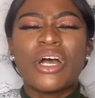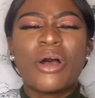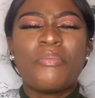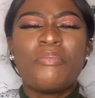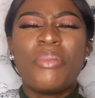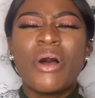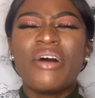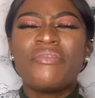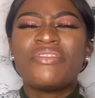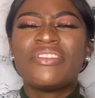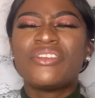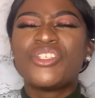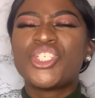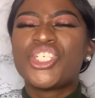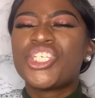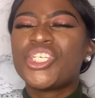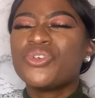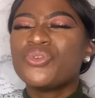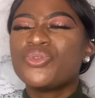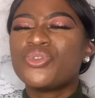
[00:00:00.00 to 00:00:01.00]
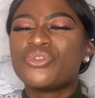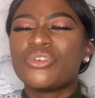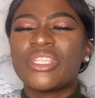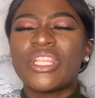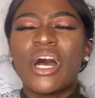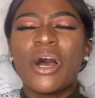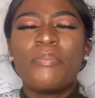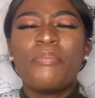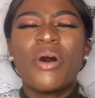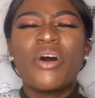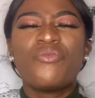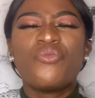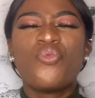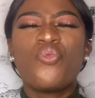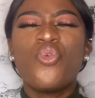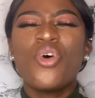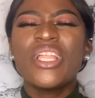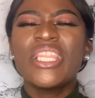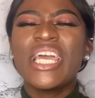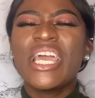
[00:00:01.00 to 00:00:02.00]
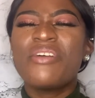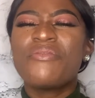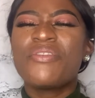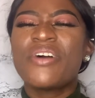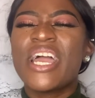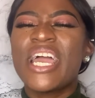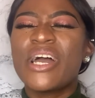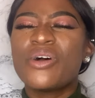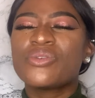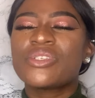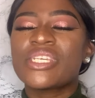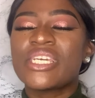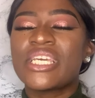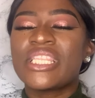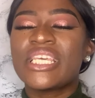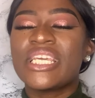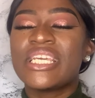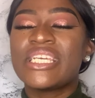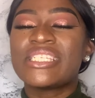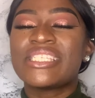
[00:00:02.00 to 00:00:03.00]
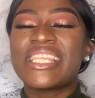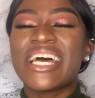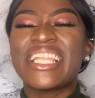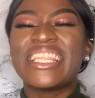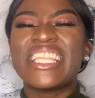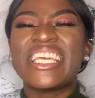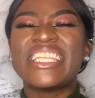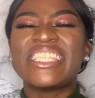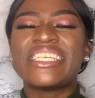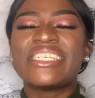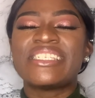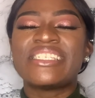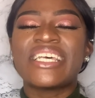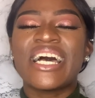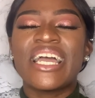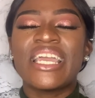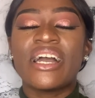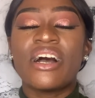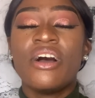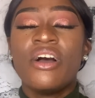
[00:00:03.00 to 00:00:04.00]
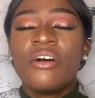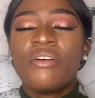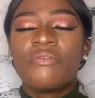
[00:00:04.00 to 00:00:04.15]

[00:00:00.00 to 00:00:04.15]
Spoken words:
above children, above whatever else it is that they desire.